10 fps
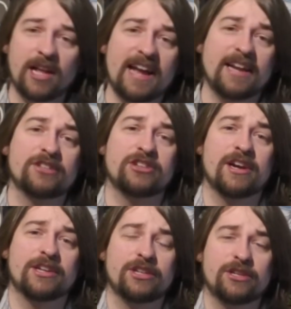The clan has
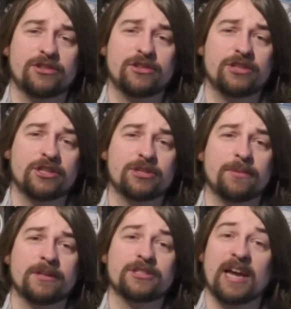access to the
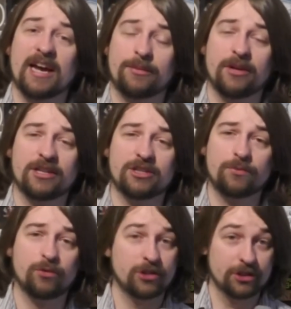disciplines
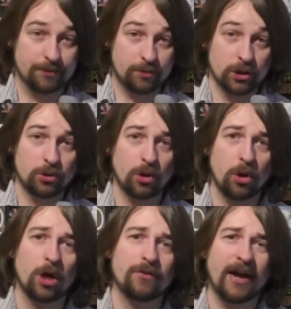Animalism, which is
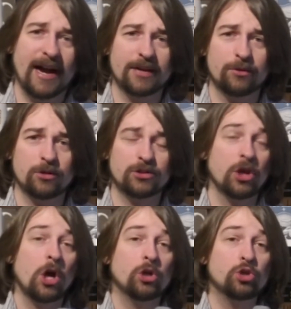control over
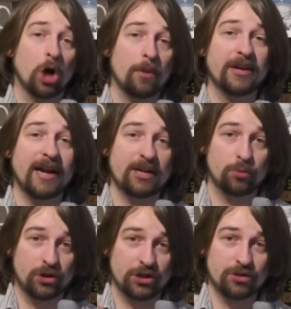animals,
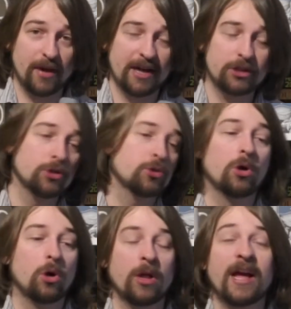Dominate, which is mind
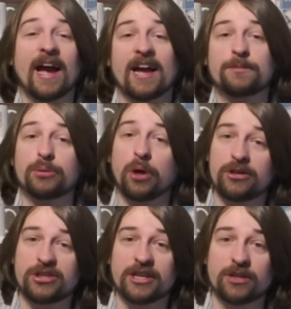control, and
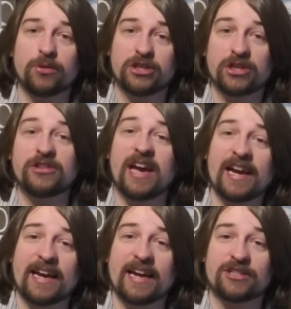Protean, which in
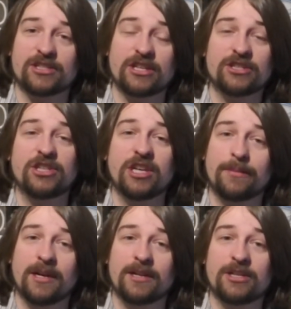their case is the
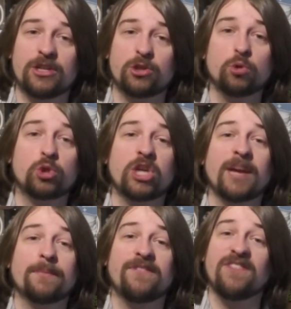ability to
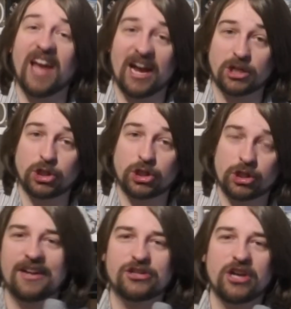shape flesh.
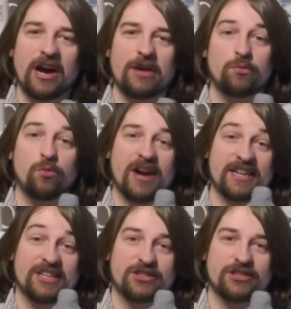In a time
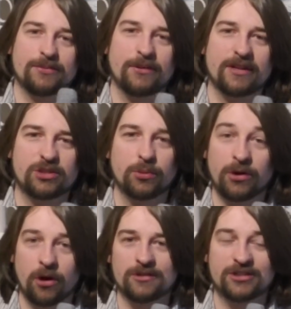where disciplines were
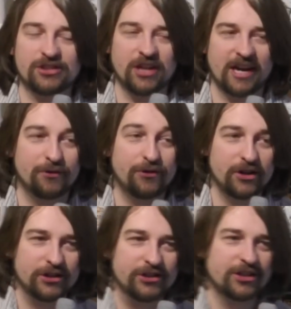not design
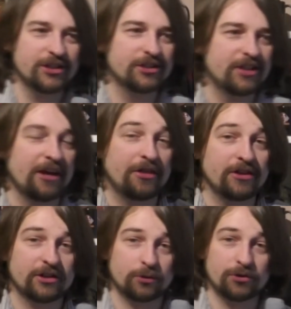efficiency to death,
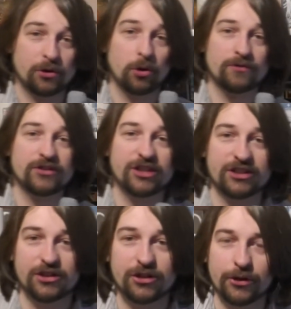this was called
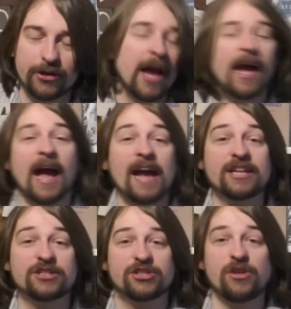Vicissitude, and
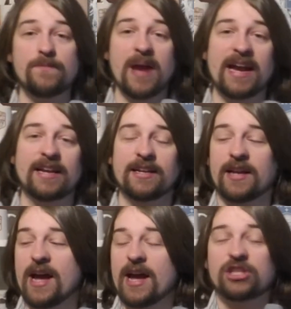it's the
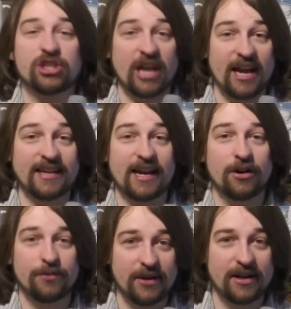main
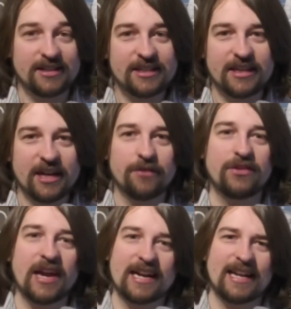standout ability
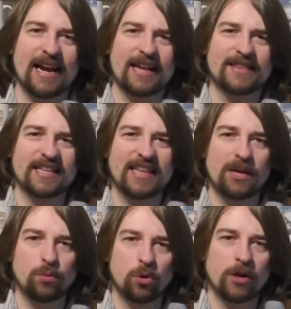of their clan, that
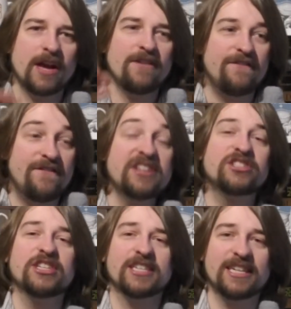they will
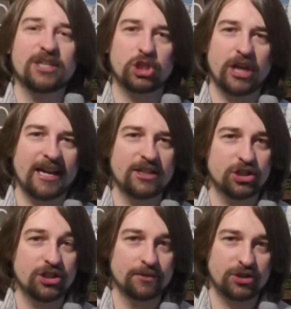physically
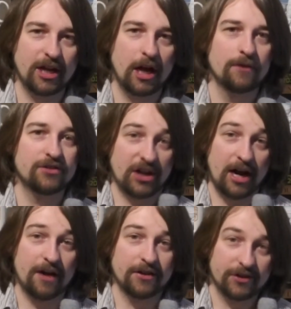change themselves and
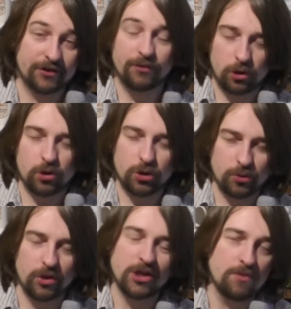others,
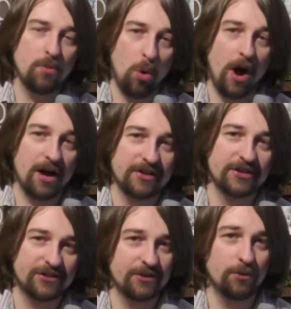usually more
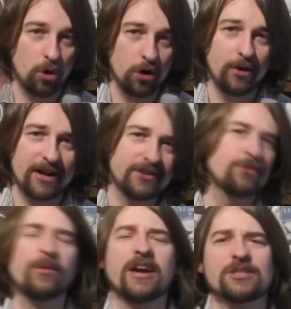others in more
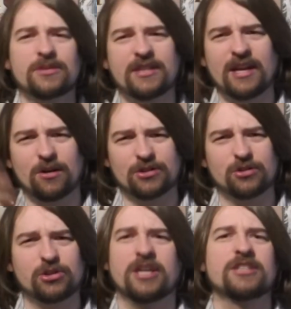horrendous ways, but they
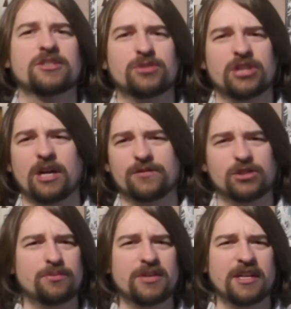also change themselves
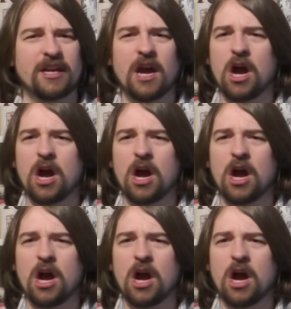to be